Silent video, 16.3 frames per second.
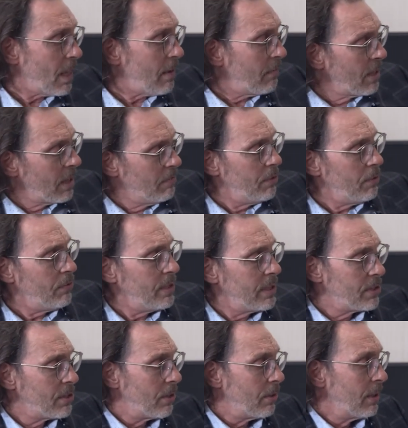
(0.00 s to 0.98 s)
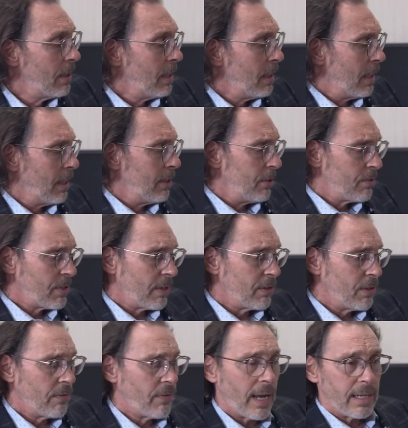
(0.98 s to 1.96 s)
We've got a few things here, and you
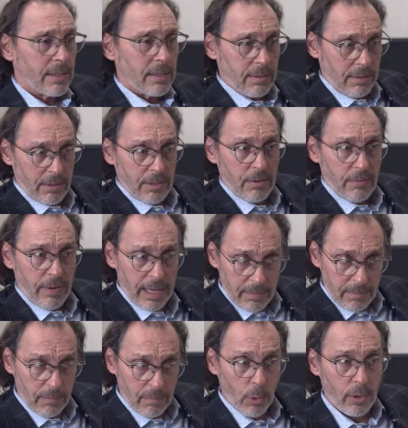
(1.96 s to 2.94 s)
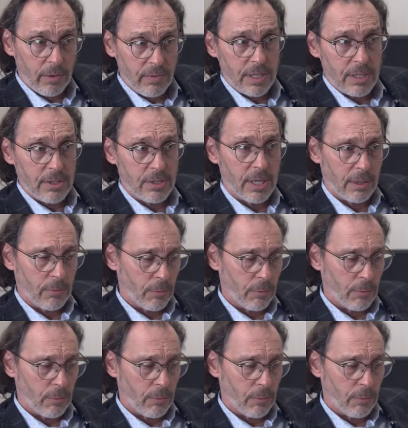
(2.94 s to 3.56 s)
said you've had more of these done.